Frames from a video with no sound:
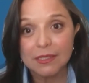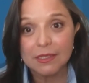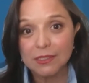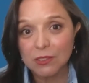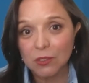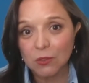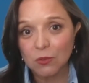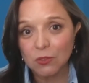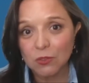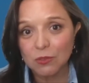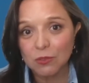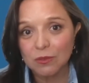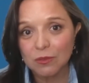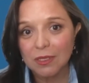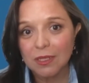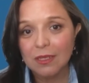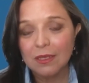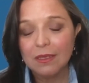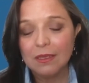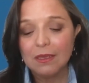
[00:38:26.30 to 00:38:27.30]

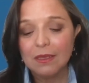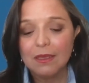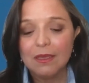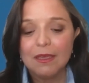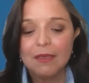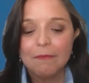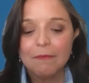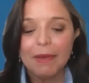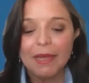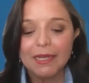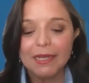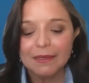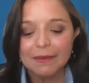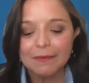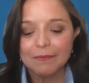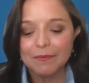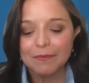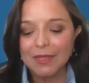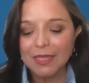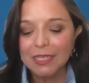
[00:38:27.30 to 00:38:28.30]
resolution. But
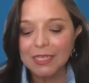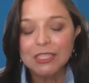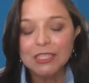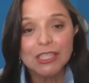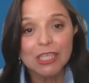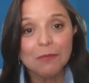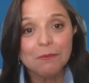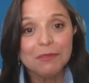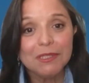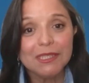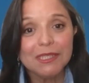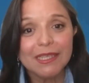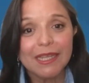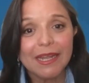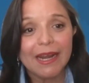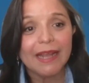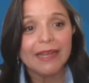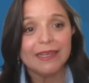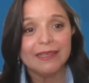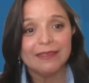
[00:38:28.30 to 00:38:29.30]
in something
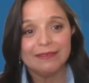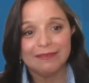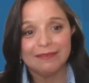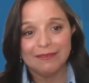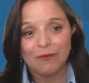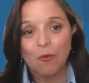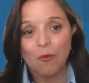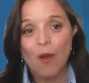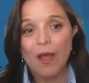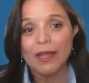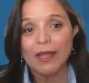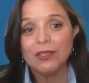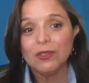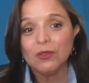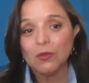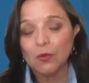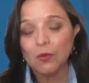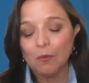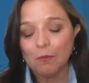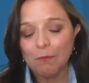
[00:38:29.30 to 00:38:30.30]
that I
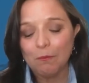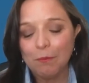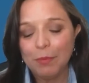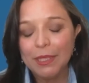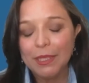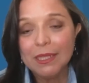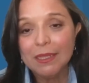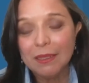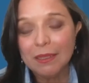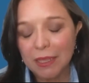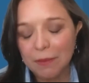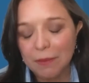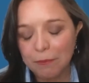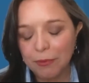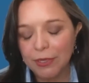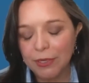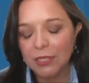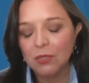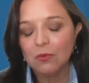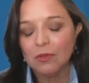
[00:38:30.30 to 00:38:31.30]
want to
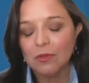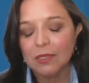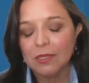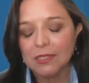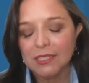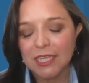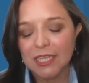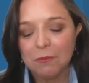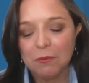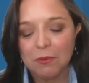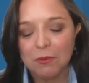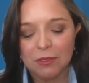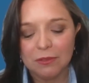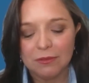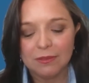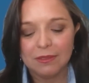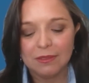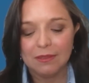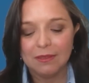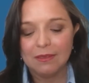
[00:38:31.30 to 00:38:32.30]
bring to the table,
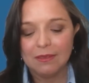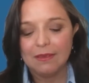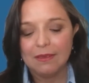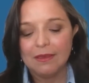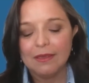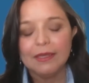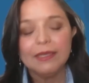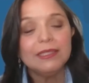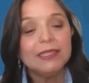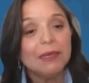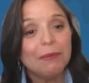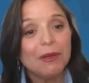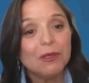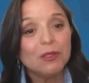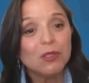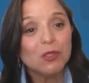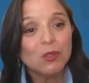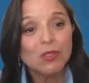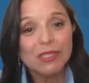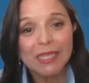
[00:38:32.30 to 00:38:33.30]
is
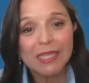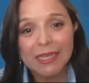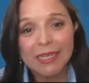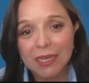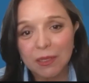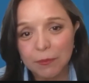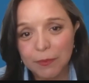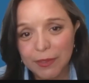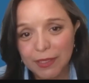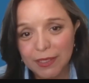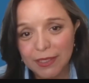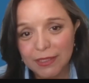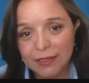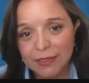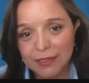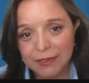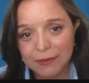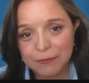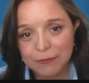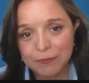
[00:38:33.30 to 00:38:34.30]
about
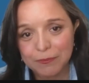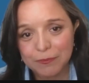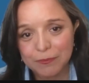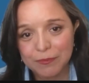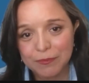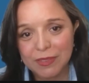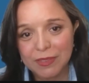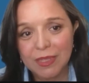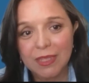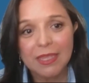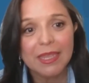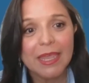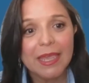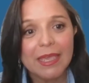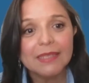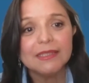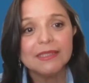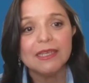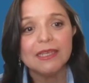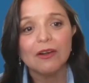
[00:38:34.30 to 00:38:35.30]
sustainability.
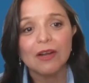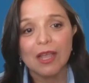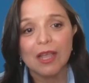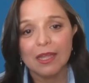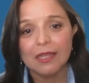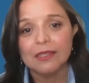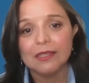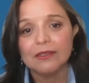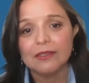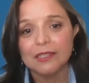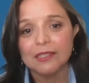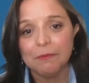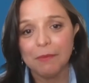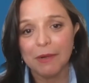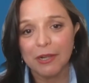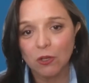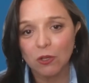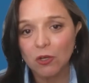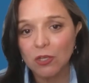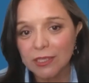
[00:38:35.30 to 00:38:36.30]
Yes, our countries
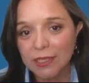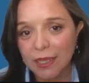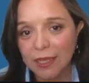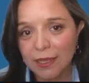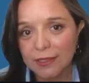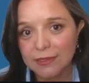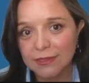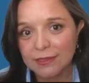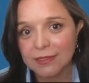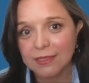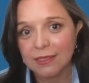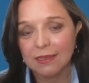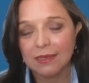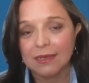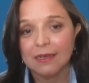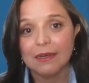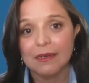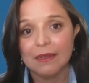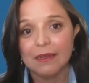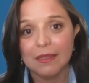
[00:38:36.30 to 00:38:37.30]
prioritize
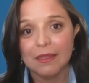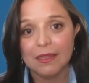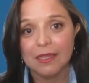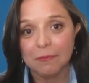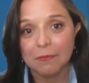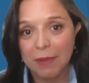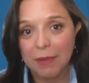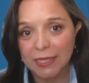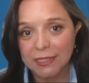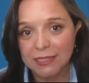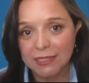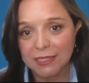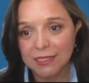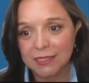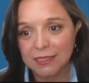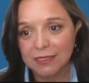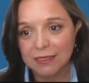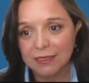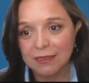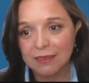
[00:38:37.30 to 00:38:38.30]
their
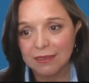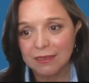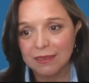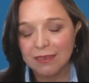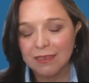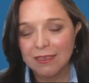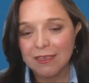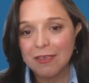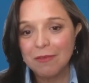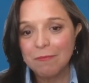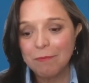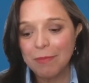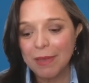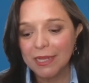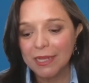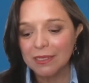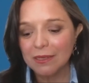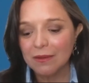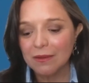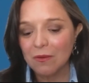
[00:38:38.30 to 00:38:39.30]
budget.
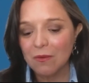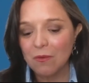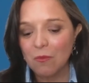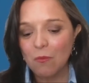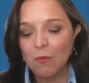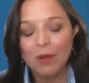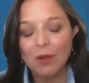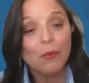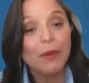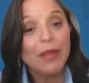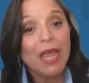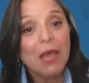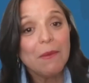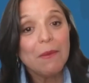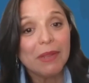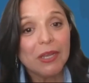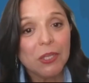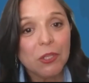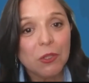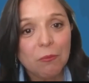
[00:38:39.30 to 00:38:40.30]
But when we
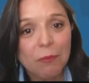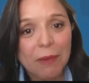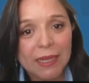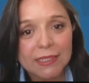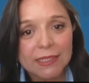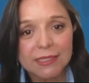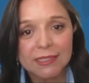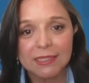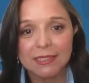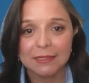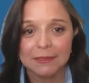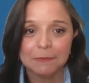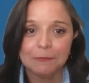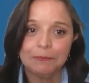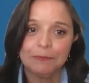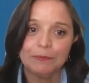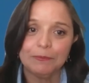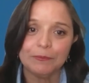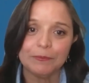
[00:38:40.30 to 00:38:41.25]
have a new vaccine,